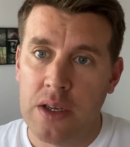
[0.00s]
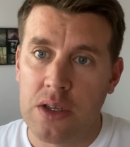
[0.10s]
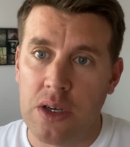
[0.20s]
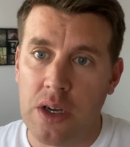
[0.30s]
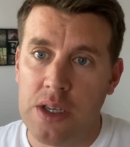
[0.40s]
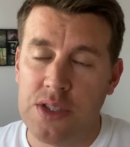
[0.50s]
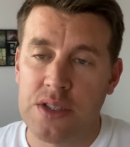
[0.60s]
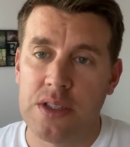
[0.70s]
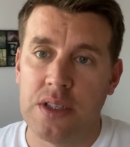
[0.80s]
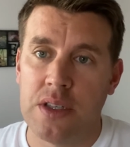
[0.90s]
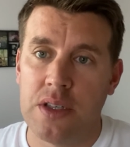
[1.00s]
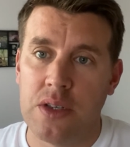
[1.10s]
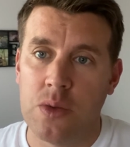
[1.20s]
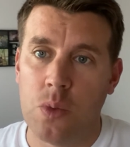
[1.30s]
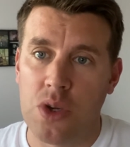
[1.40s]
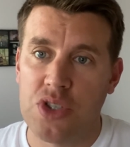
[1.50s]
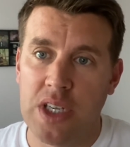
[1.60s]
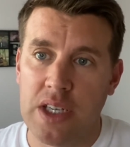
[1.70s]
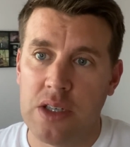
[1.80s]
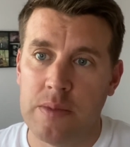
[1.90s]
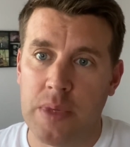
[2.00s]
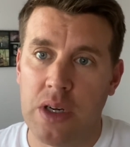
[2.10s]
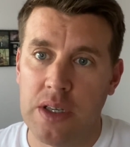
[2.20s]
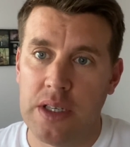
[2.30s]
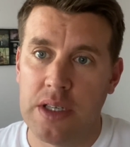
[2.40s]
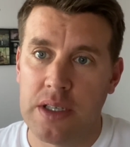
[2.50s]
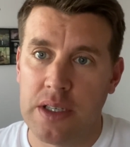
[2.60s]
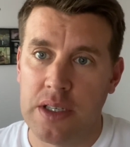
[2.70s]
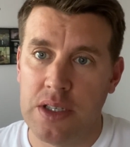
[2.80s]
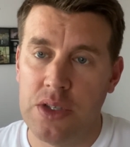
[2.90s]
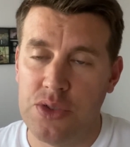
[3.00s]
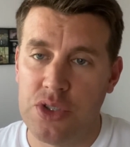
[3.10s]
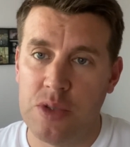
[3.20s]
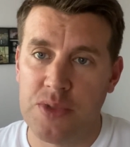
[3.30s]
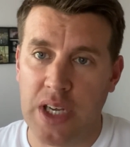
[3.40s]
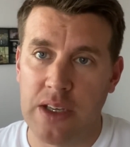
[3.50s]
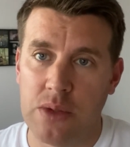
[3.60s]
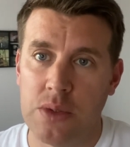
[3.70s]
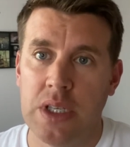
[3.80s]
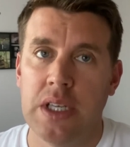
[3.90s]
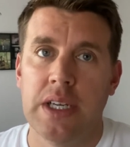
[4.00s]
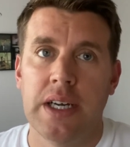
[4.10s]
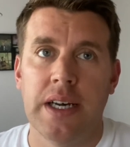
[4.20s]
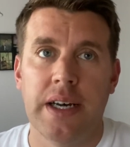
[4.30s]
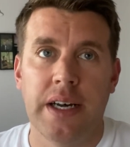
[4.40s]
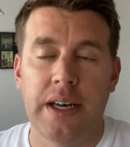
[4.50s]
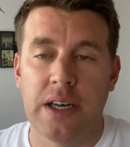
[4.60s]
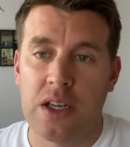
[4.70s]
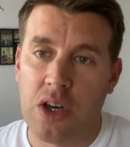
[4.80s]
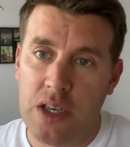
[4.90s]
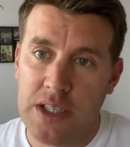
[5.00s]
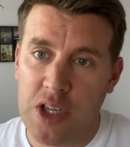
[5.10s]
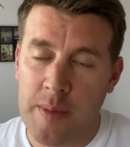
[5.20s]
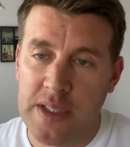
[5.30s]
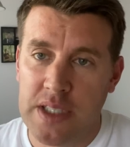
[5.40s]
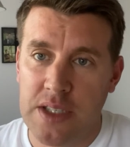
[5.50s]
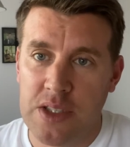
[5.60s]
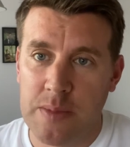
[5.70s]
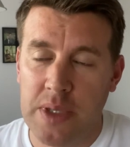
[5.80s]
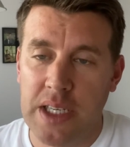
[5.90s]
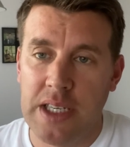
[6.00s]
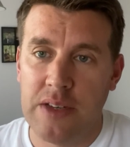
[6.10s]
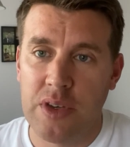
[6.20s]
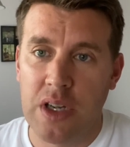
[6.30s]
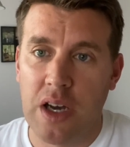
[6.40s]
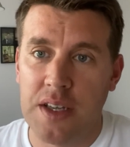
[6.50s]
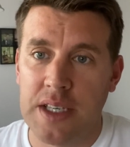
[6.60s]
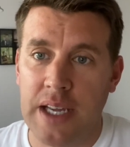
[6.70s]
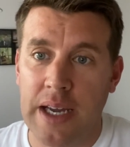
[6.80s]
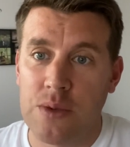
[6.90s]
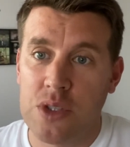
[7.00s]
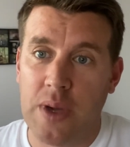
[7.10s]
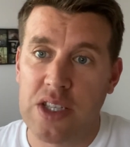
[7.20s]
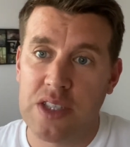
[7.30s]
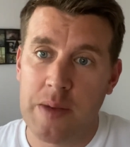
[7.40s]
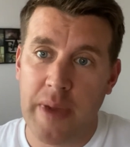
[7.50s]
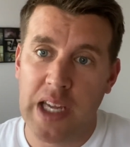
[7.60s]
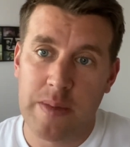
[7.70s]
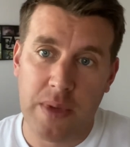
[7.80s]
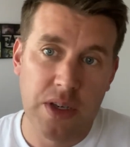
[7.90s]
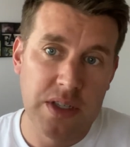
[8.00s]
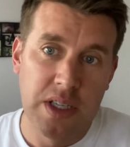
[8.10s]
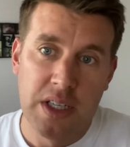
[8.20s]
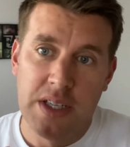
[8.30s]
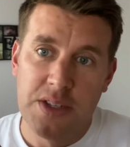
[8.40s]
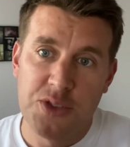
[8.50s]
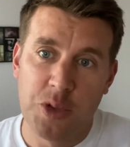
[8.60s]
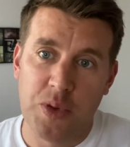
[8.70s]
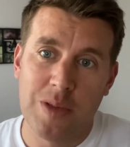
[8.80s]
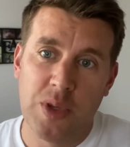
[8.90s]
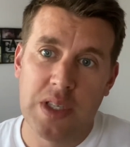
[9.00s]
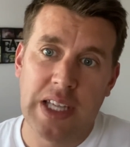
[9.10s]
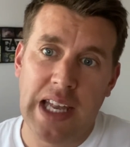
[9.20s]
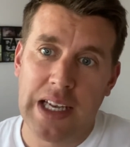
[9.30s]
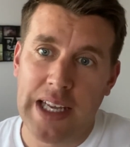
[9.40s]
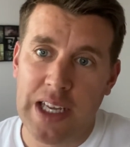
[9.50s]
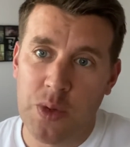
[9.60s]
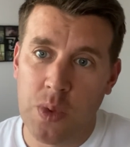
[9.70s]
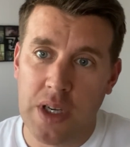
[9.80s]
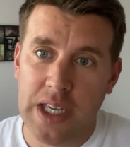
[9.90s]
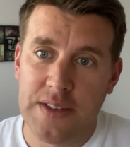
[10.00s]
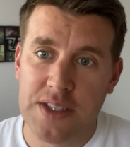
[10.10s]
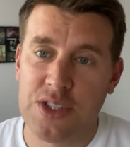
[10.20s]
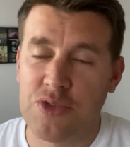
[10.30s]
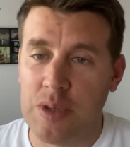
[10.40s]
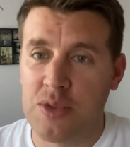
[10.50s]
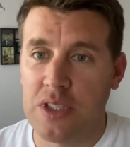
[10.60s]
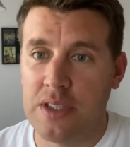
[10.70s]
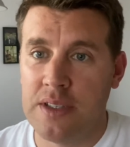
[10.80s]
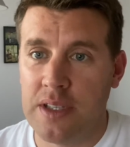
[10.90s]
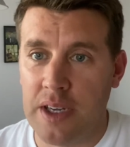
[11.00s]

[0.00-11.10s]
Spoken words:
guys watching my YouTube channel kindly commented to me regarding how to actually make my Super Commuting Dad link work in the description.